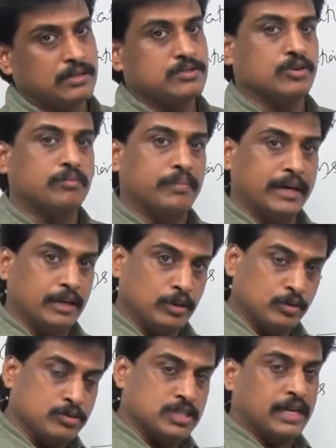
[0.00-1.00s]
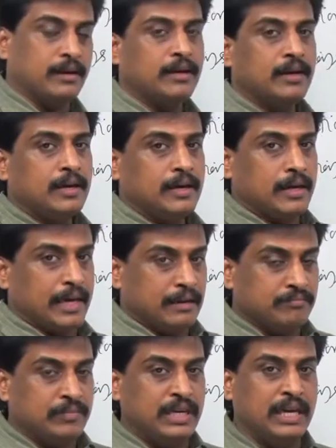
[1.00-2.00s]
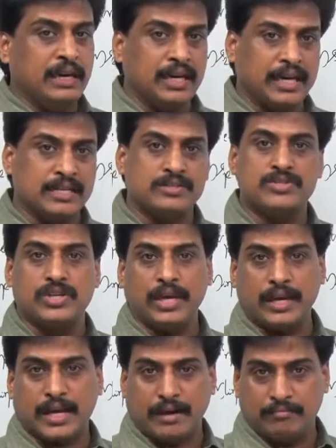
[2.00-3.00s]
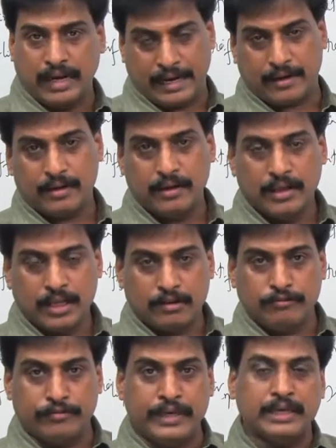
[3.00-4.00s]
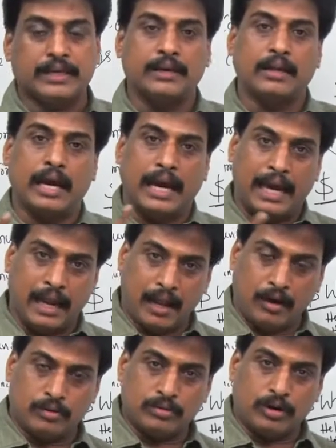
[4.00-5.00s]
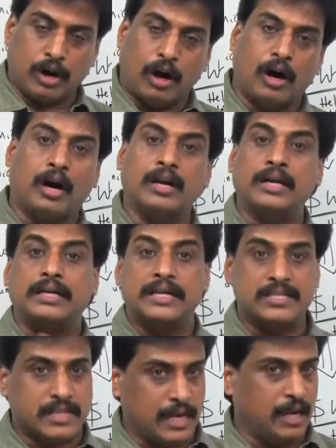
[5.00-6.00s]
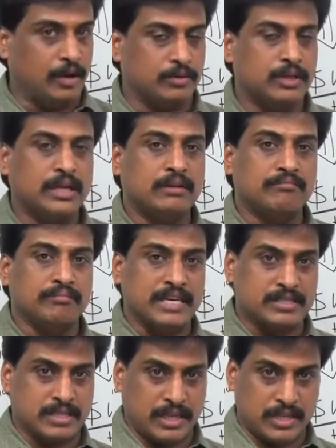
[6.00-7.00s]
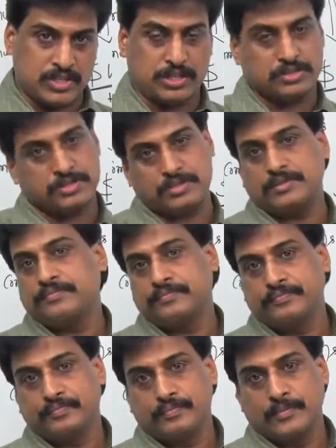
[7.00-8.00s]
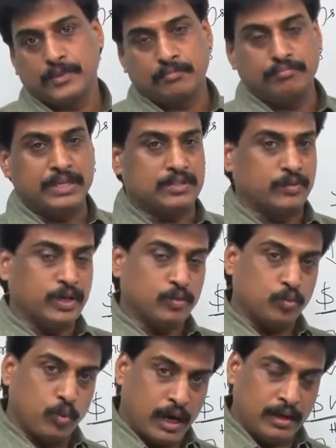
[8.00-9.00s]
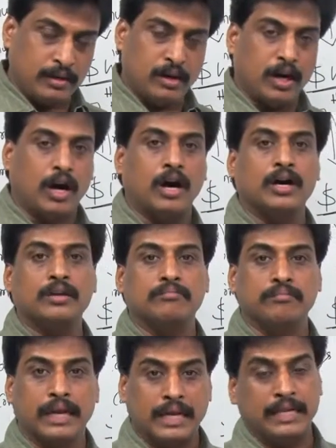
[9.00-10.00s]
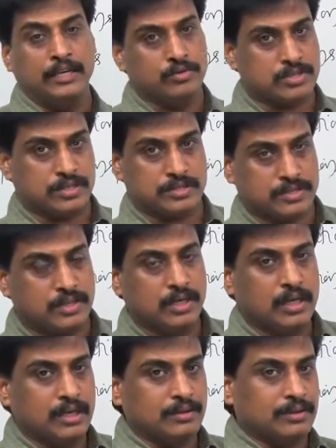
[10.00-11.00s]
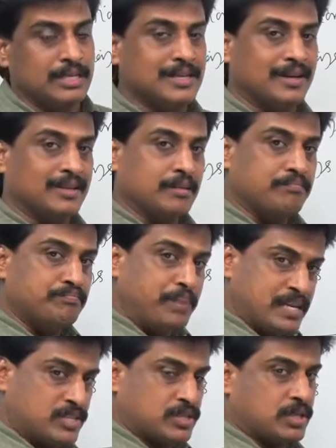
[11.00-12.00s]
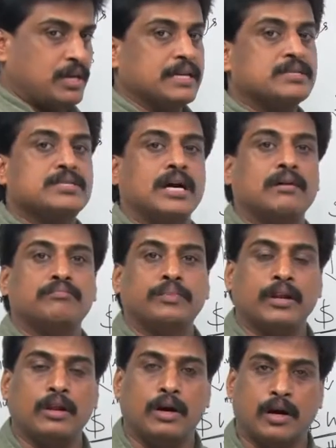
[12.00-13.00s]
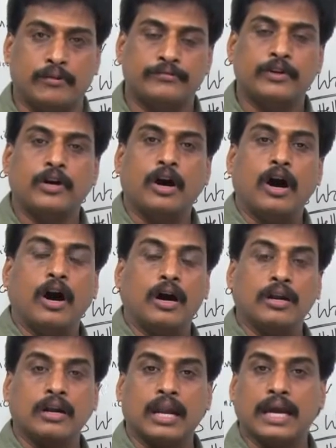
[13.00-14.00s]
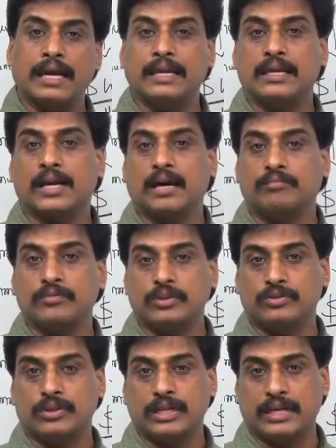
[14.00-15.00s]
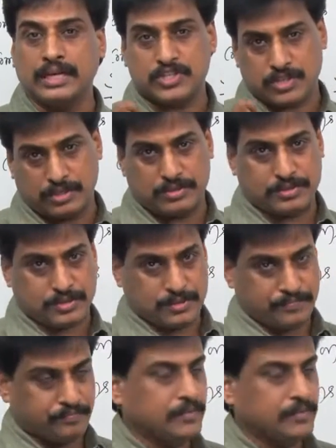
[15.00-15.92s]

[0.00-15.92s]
So by using MESG command, we can allow or disallow messages between one or many users. These are the best example of online communications.